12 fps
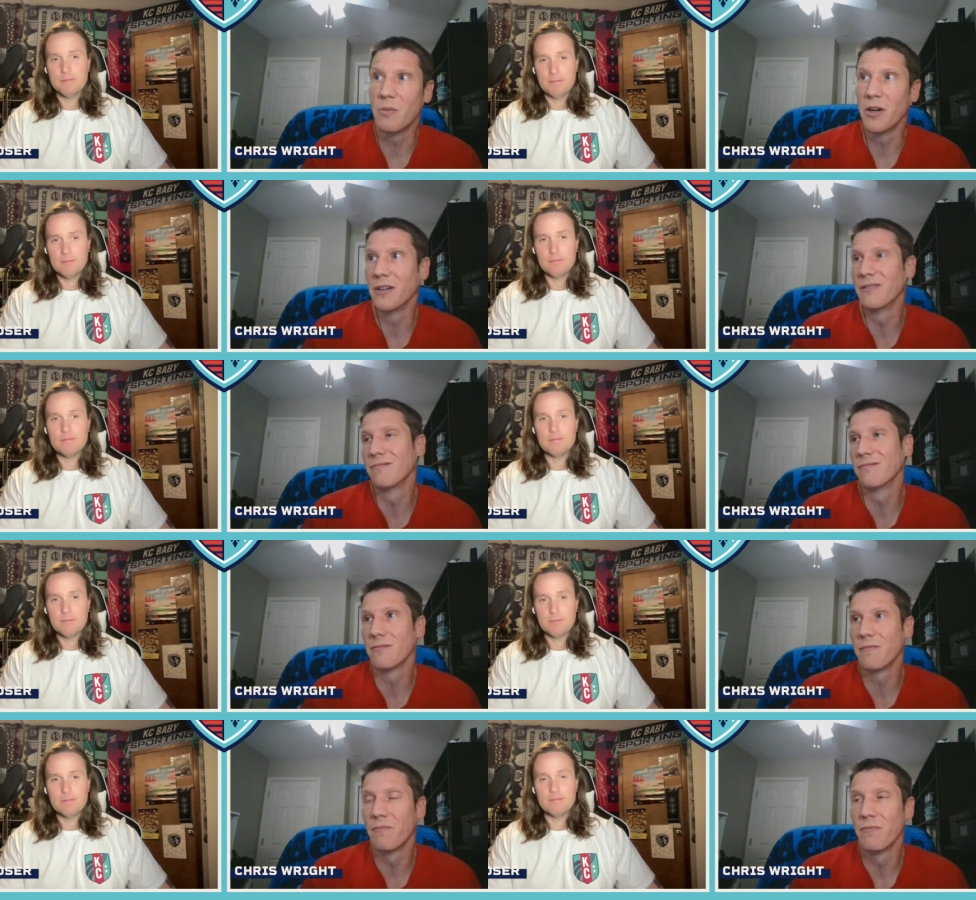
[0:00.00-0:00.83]
Speaker 1: but
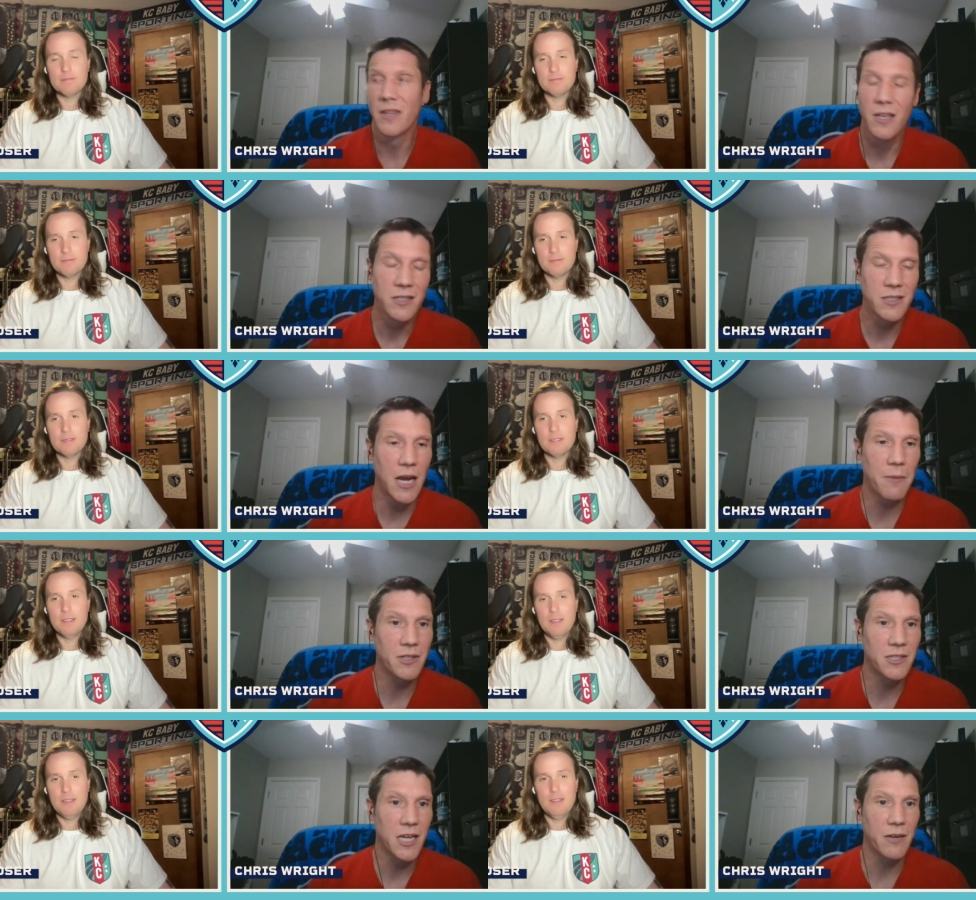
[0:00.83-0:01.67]
top
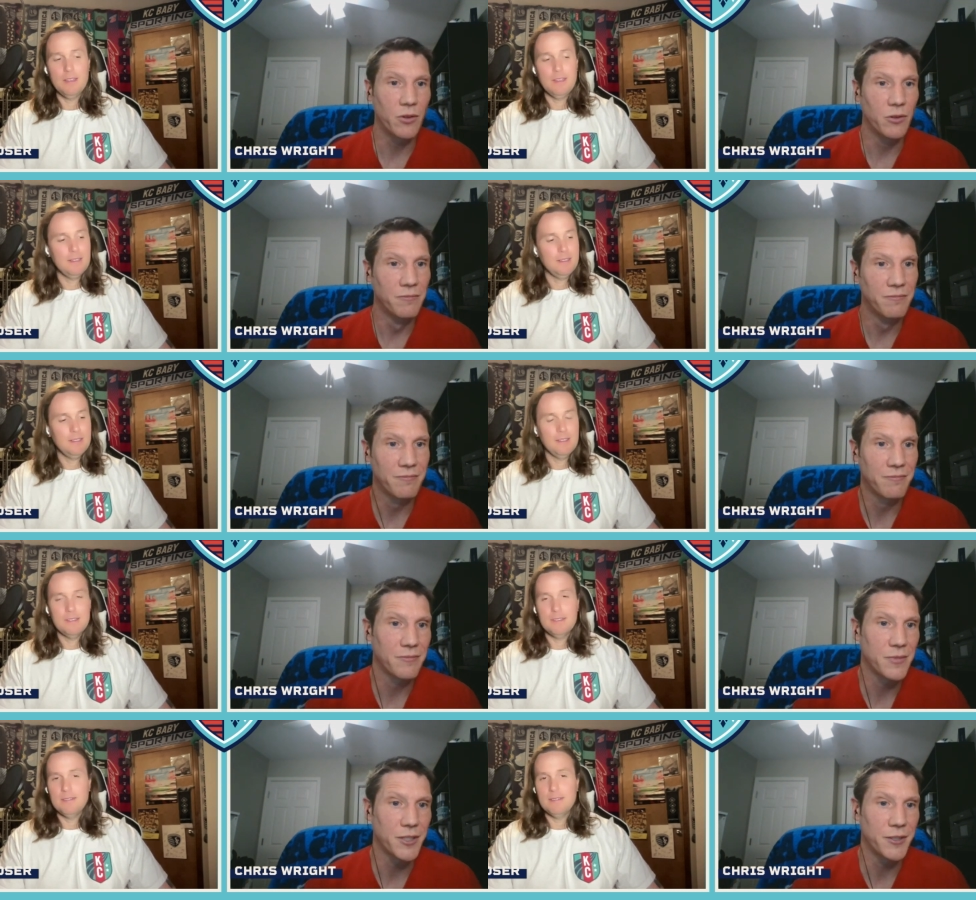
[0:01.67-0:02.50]
of the table.
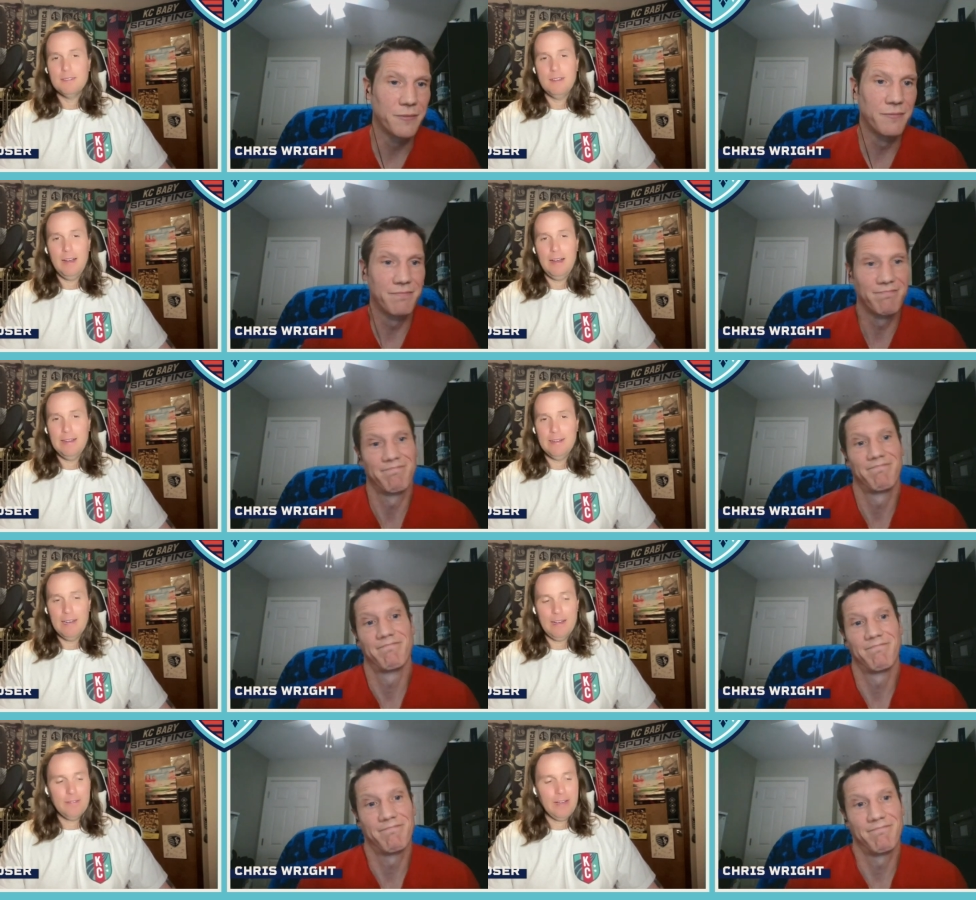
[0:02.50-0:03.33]
Speaker 2: So
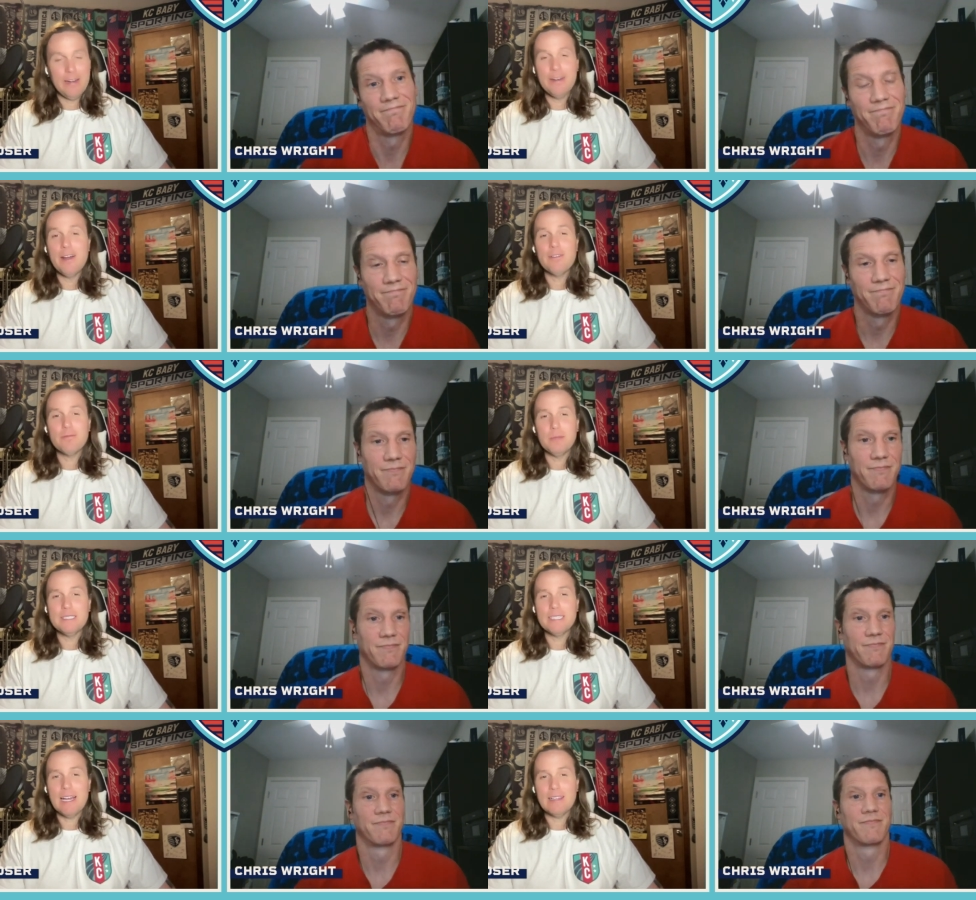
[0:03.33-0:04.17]
I, I've had enough
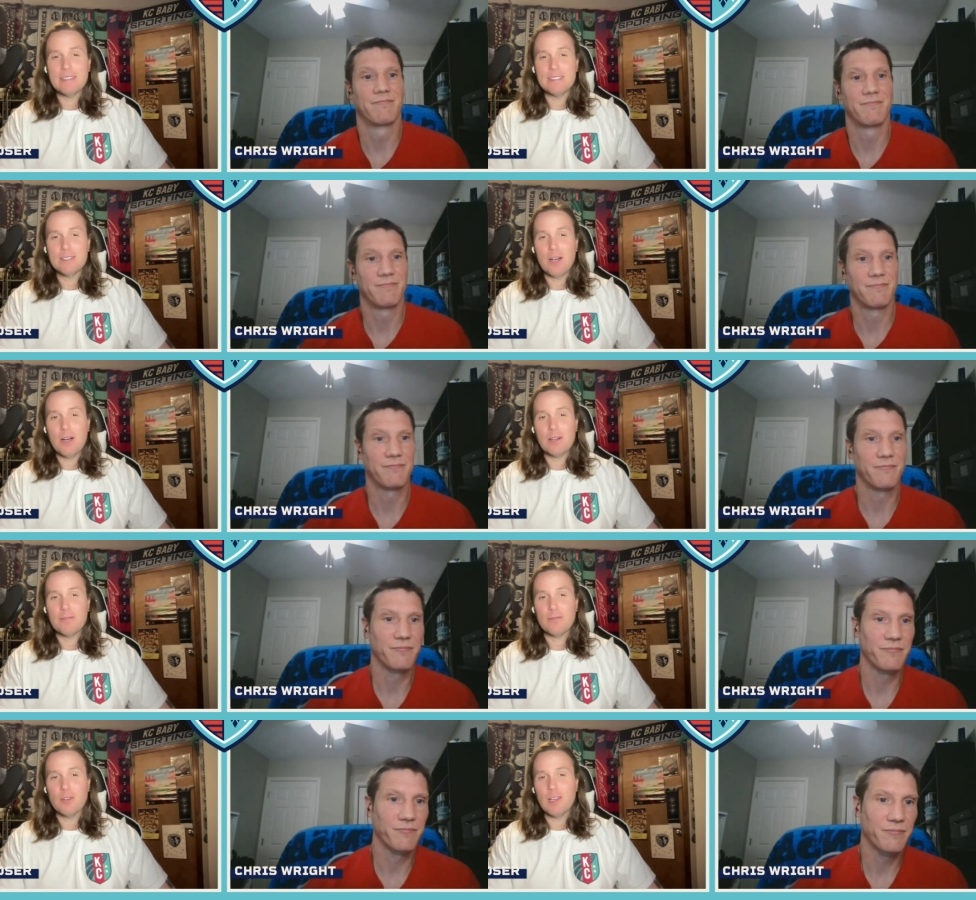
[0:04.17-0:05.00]
mentality
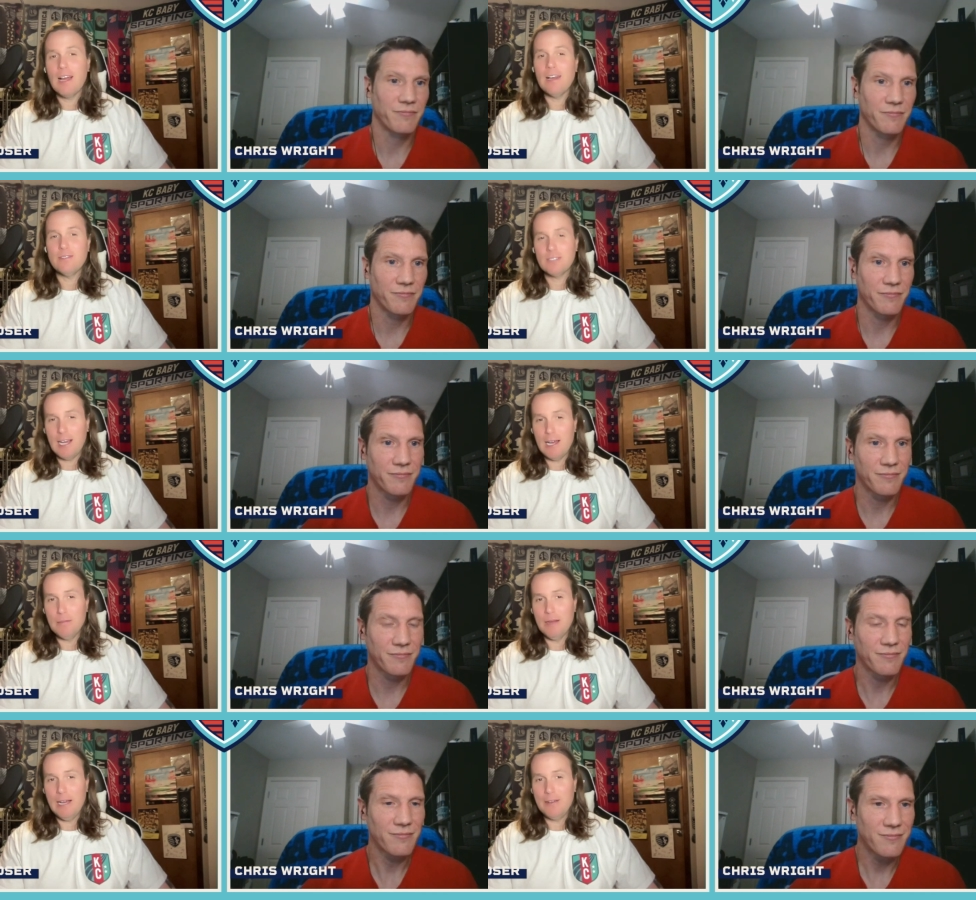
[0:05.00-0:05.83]
talk for a
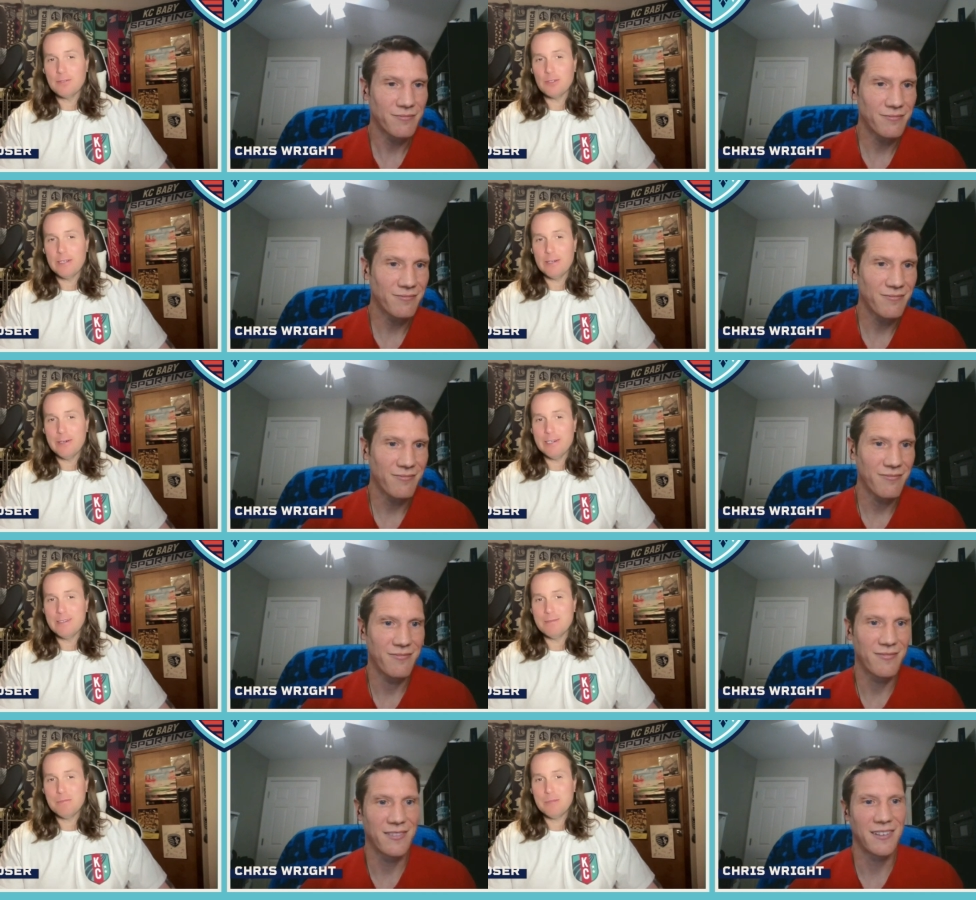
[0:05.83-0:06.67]
lifetime after
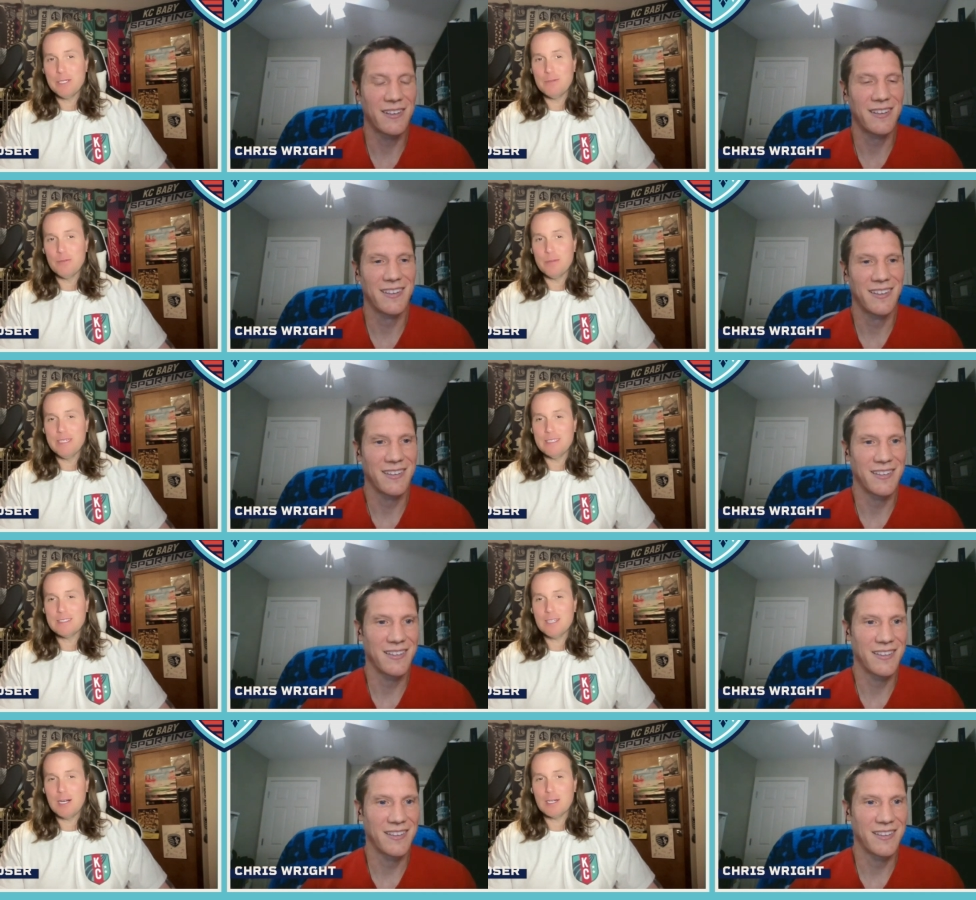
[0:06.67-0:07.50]
hearing Peter
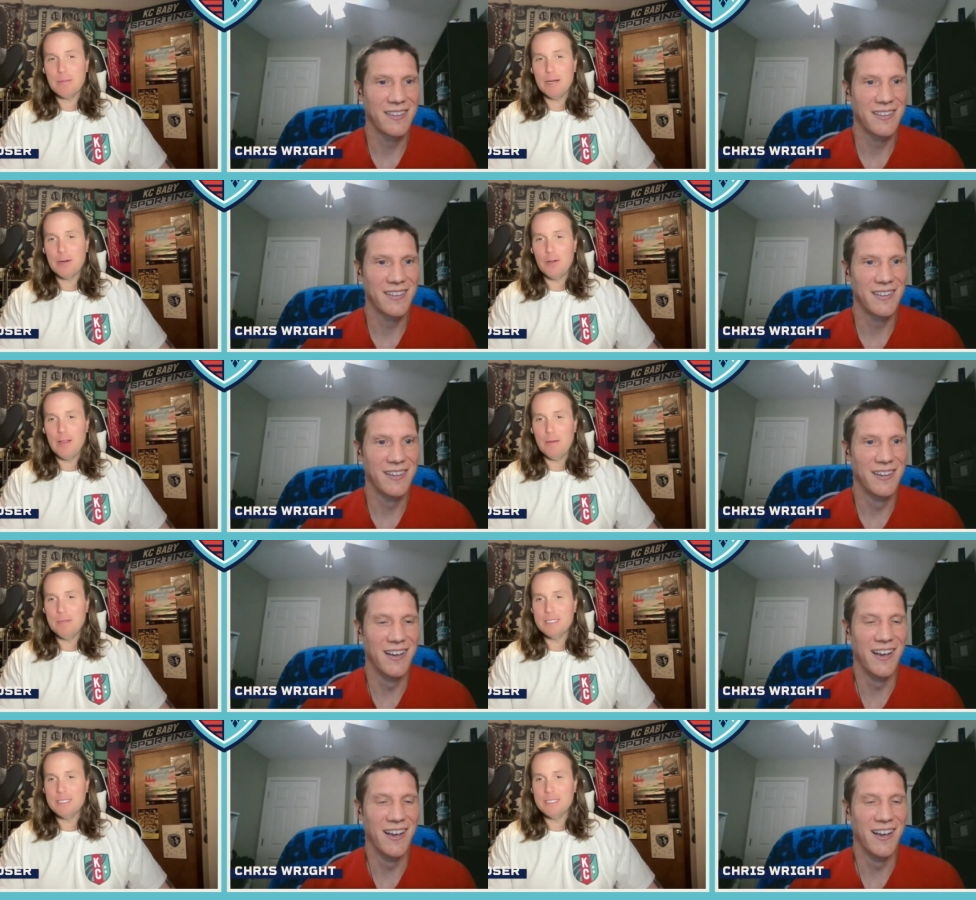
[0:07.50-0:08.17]
Vermes talk about all that